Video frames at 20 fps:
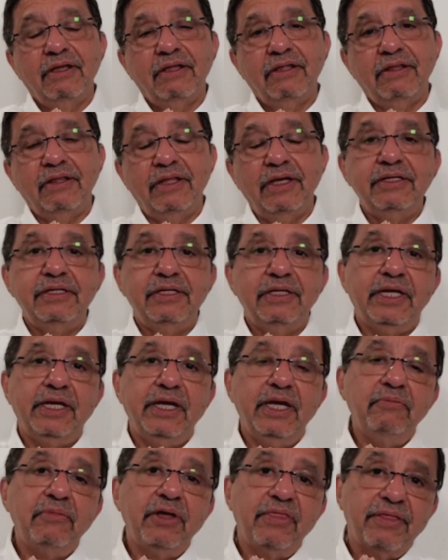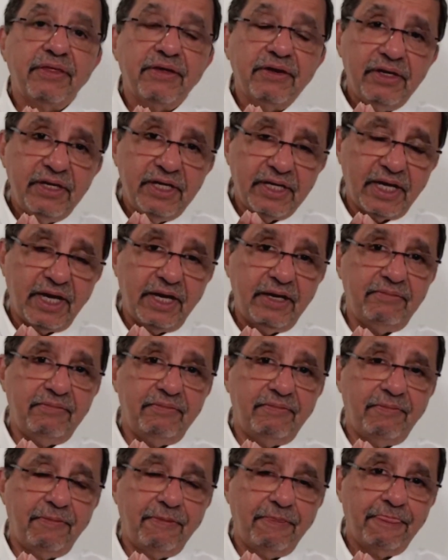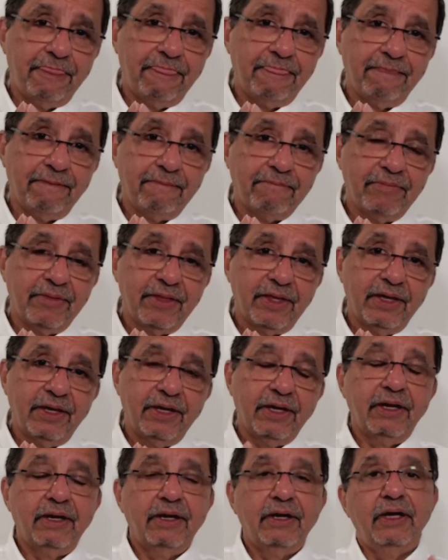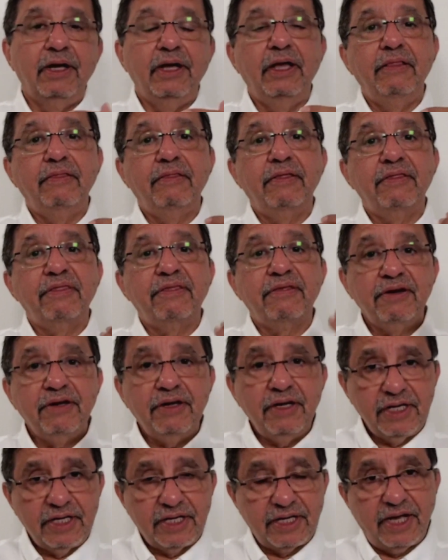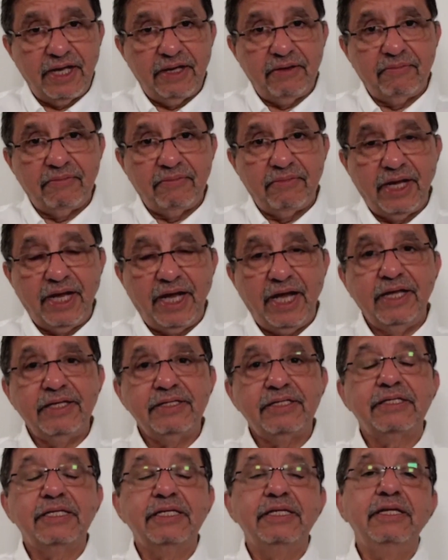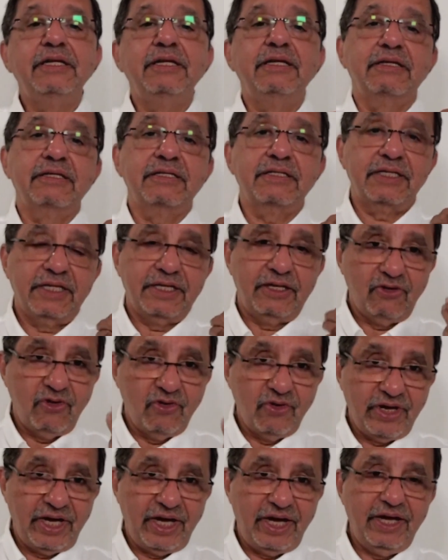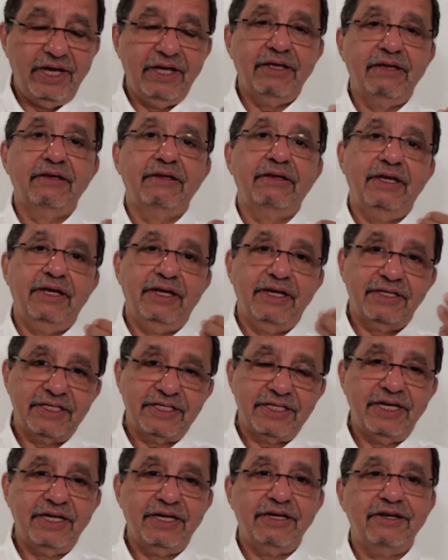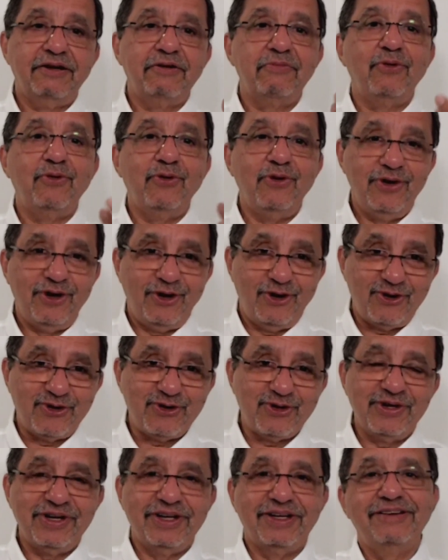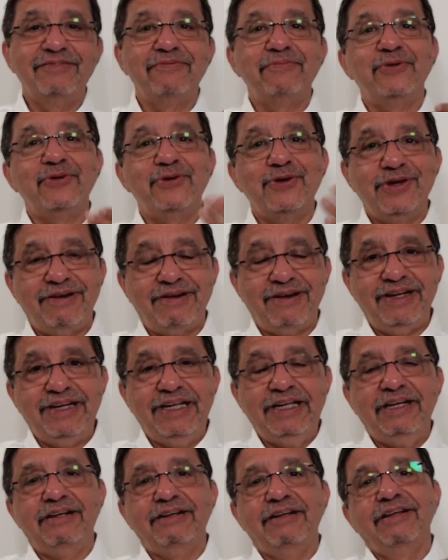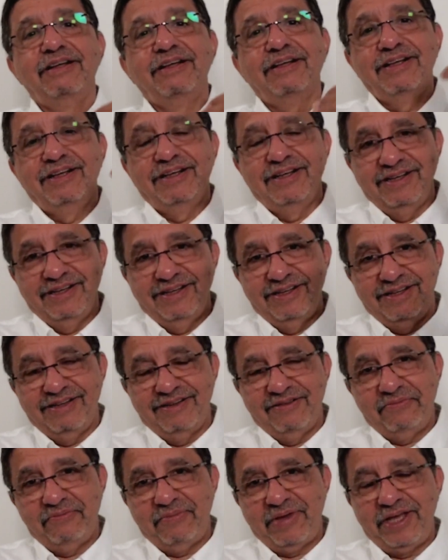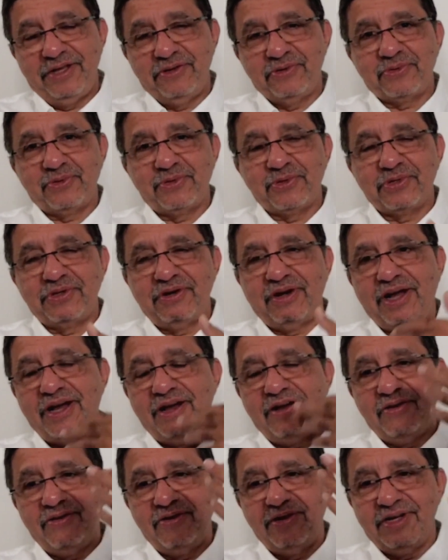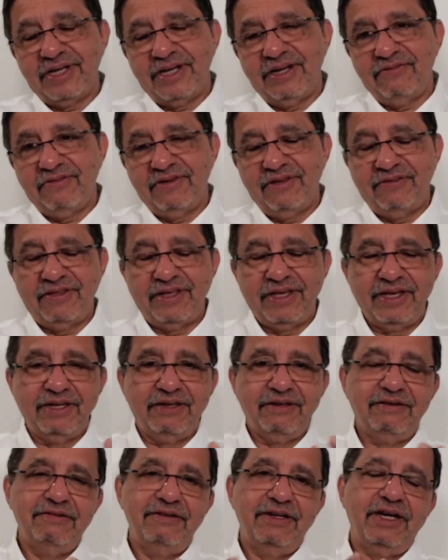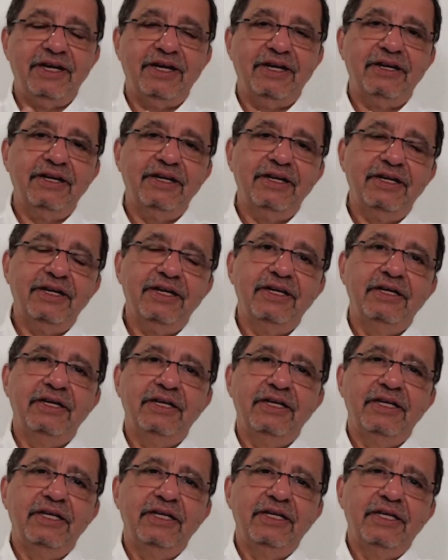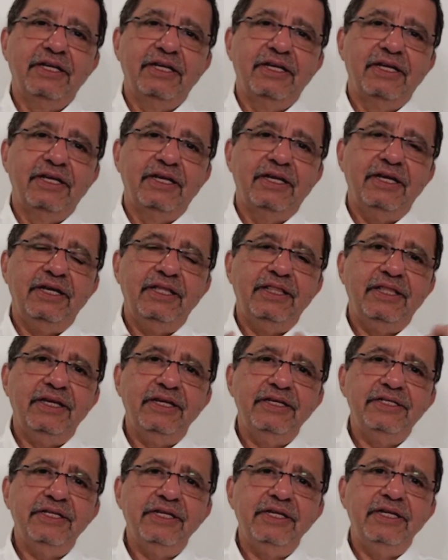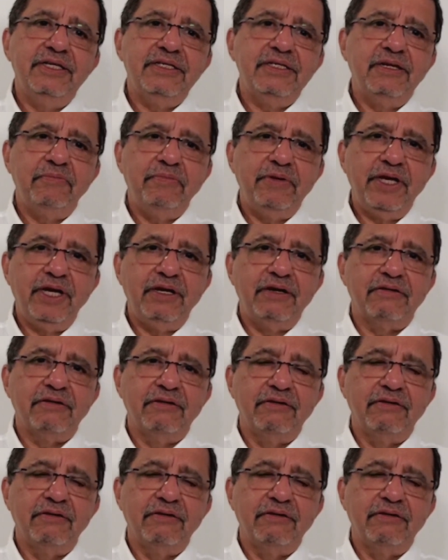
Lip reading: Then she came a third time. And the third time, I still said, okay, extend her more loan, more credit. Maize was ground, everything done. And then she disappeared,